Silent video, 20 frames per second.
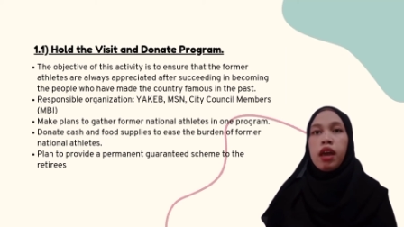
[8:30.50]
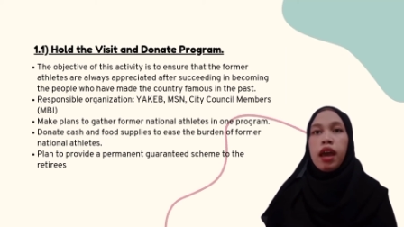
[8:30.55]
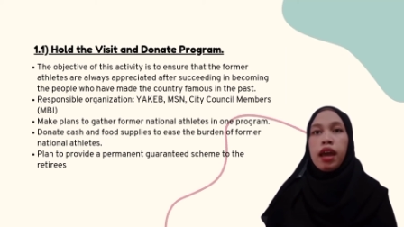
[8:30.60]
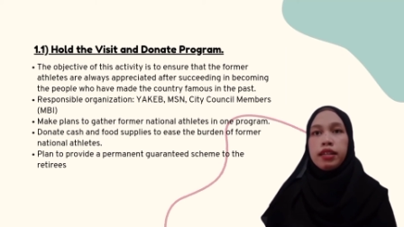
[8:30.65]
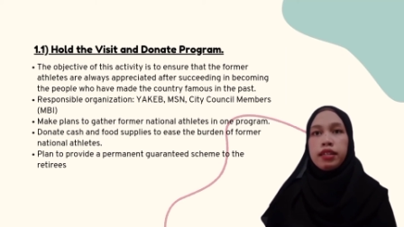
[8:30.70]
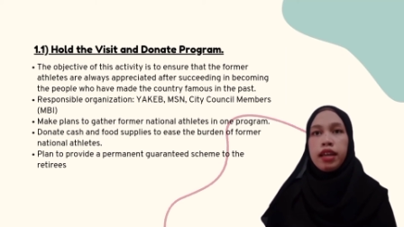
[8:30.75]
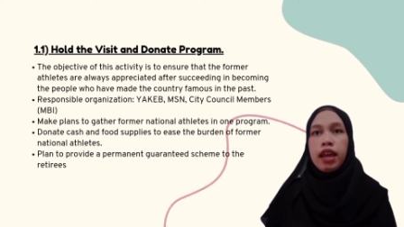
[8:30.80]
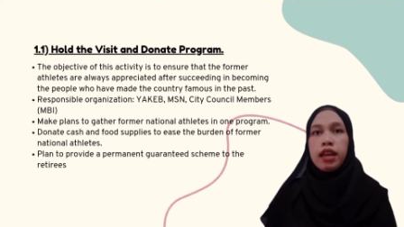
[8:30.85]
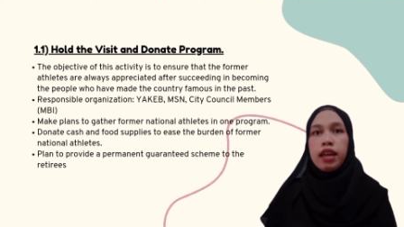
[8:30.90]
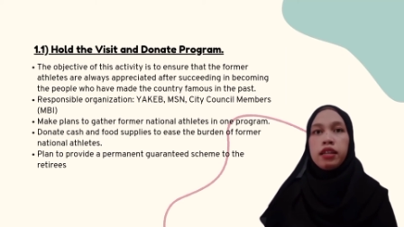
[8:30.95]

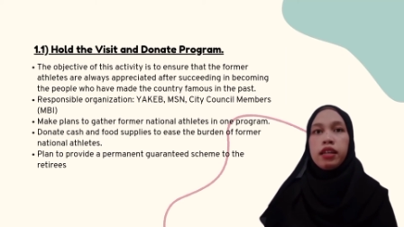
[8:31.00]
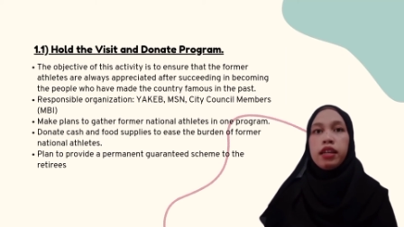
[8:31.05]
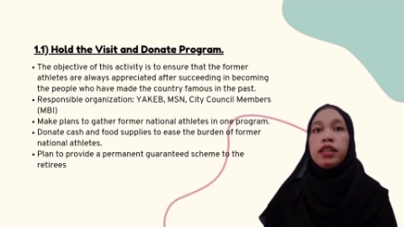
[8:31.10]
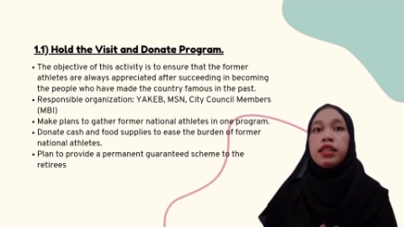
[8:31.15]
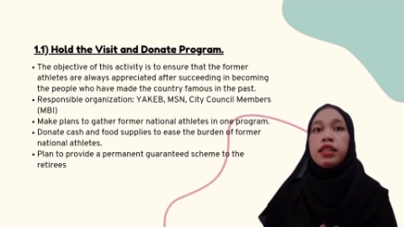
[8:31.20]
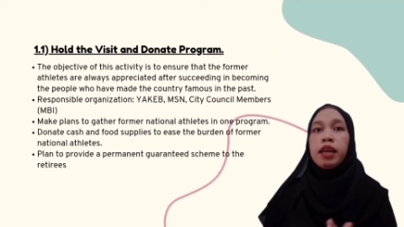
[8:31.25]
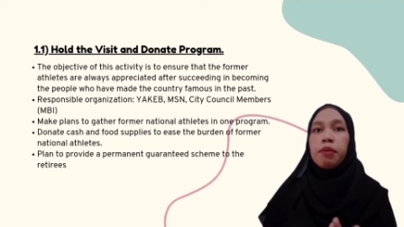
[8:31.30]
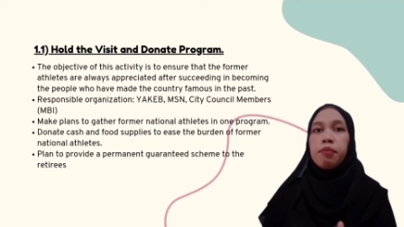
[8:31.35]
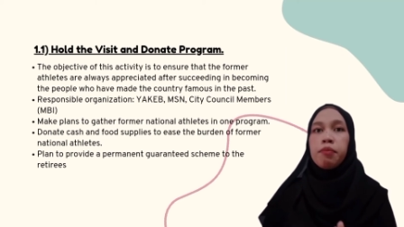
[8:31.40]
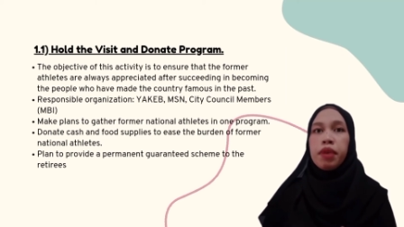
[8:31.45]
And then
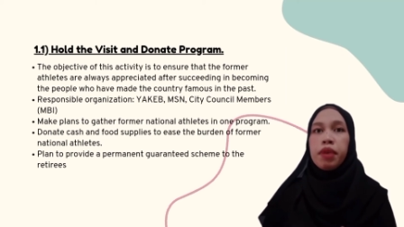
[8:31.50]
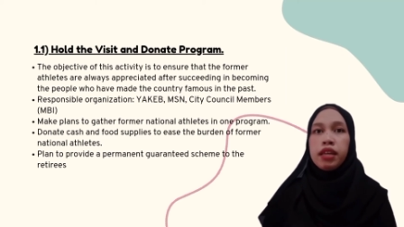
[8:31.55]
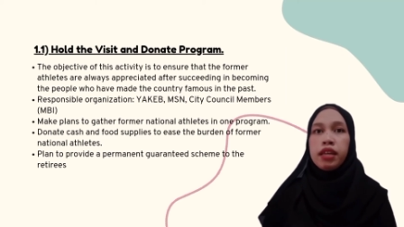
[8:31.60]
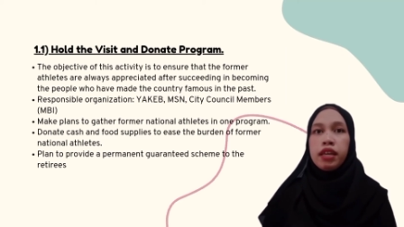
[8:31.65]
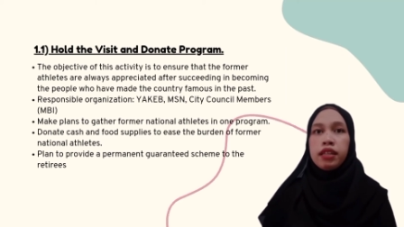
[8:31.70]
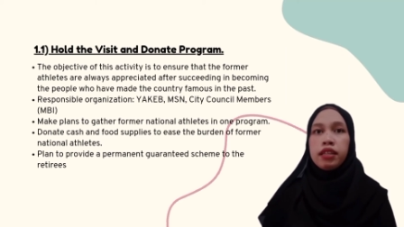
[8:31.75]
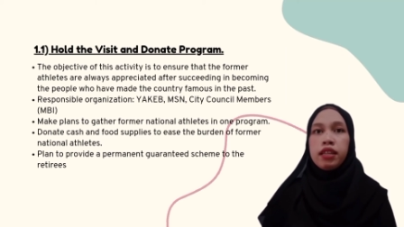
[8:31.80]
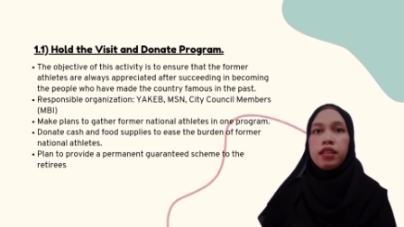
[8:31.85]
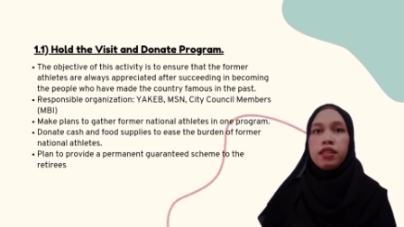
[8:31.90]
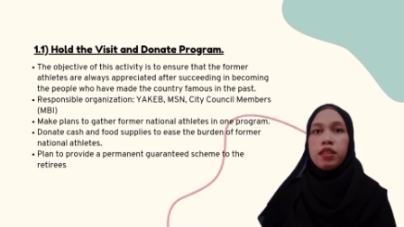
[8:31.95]
it can make
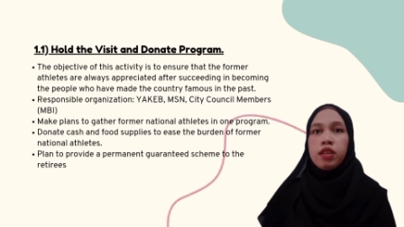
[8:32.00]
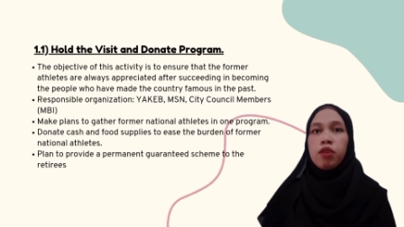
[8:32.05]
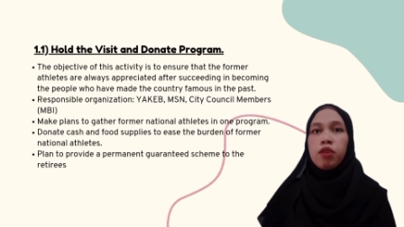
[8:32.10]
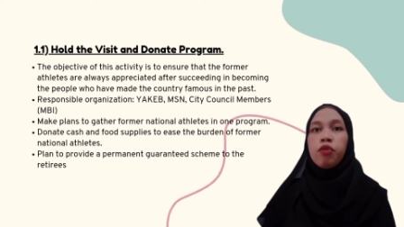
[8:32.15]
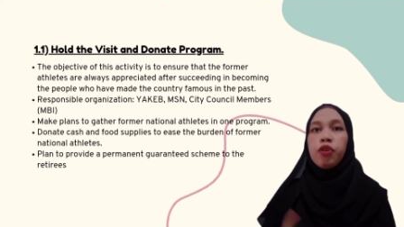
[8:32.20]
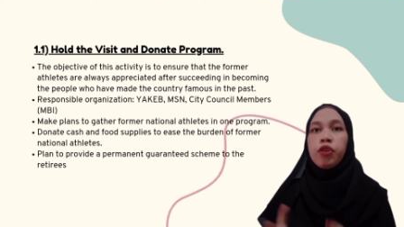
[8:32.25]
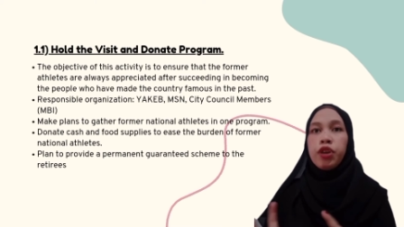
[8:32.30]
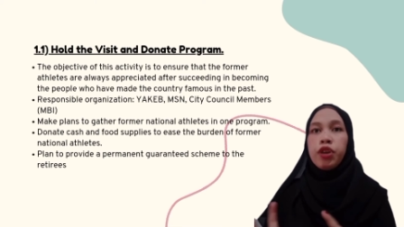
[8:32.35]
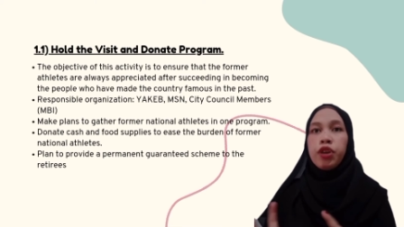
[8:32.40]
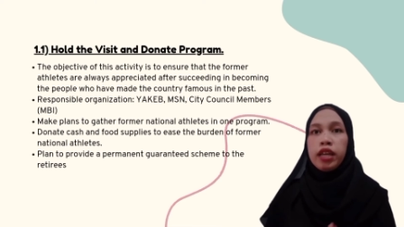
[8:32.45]
it easier
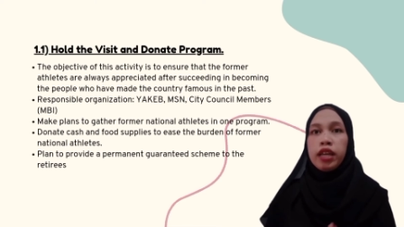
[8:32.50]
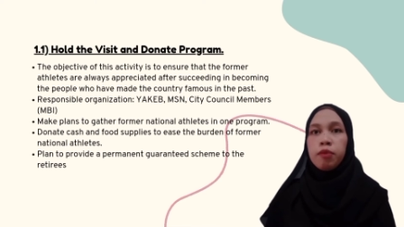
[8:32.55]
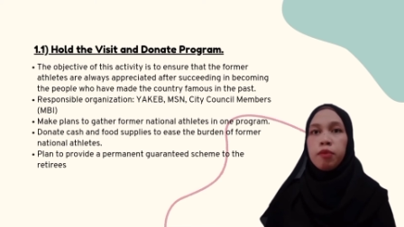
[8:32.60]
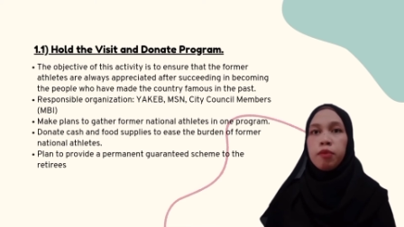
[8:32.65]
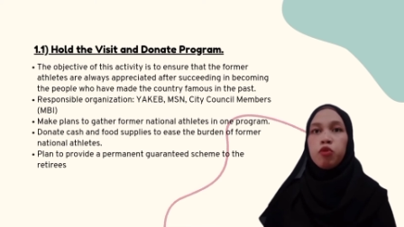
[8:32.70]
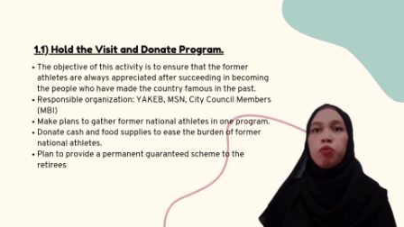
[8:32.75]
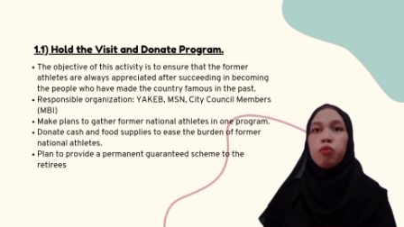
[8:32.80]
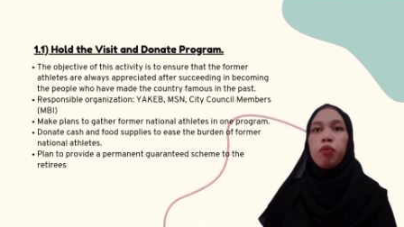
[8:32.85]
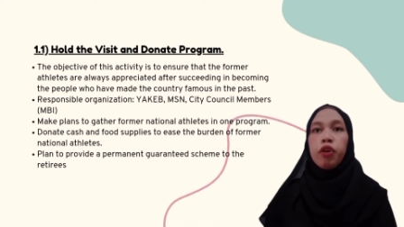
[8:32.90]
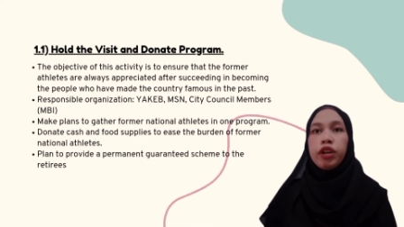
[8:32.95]
for
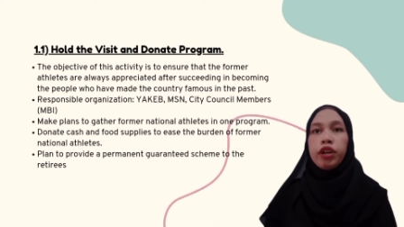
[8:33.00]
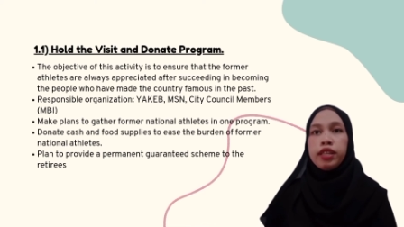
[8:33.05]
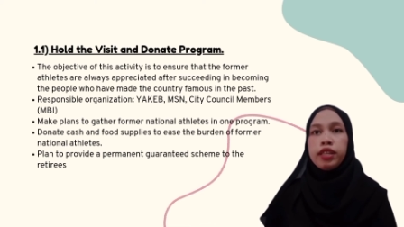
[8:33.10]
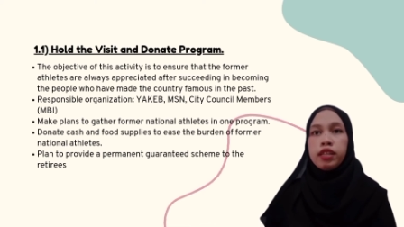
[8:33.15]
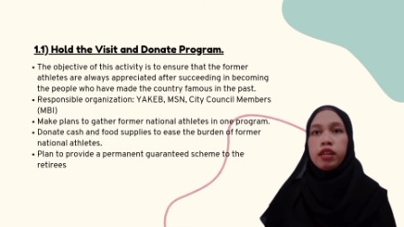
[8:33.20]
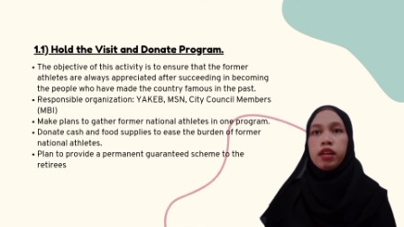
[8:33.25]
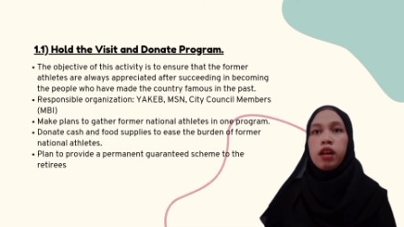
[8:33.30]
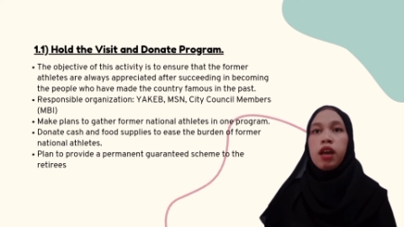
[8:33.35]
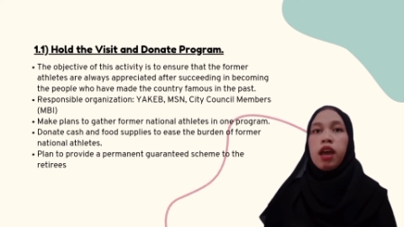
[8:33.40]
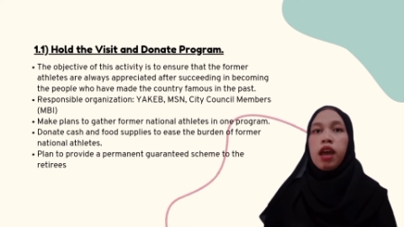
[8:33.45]
YAKIP to
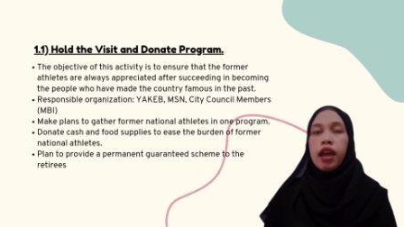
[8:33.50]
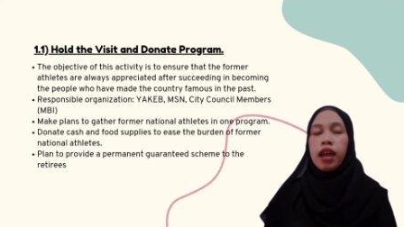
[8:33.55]
monitor